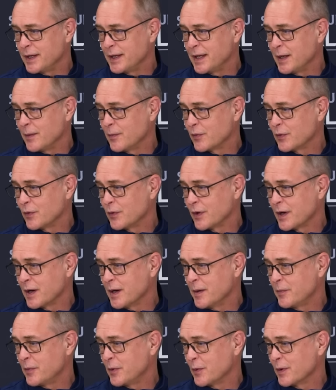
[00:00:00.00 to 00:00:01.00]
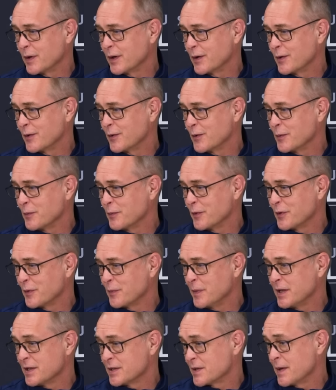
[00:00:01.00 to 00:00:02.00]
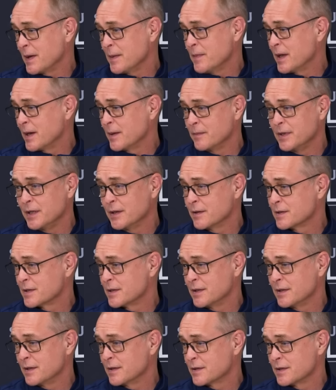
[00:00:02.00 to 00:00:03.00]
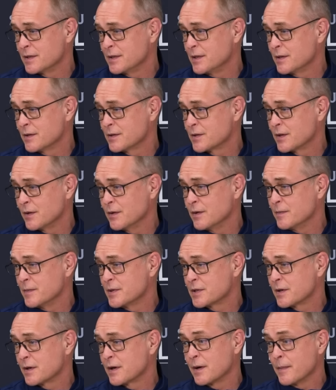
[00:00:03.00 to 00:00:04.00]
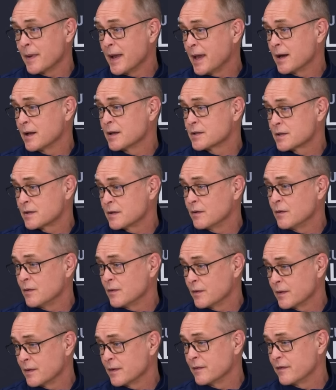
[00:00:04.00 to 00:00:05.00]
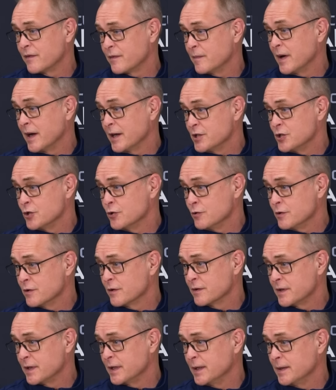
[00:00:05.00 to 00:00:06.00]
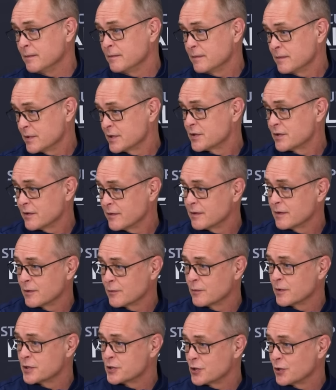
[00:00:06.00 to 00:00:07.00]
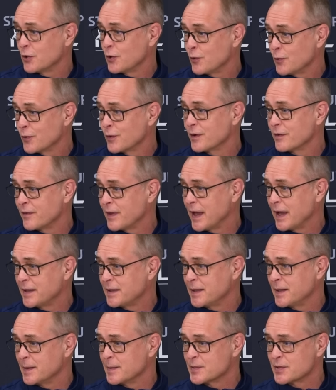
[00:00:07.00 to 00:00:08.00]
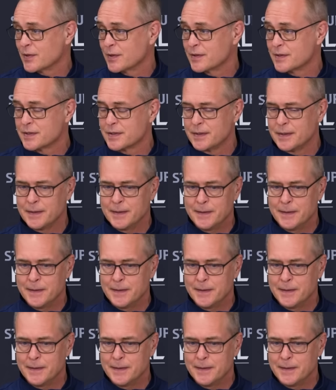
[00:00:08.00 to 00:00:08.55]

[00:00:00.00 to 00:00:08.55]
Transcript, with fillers: He came through the CompuWare group with me, so I met him years and years and years ago. And Mr. Karmanos, the owner of my junior team, was the original owner of that team. So there's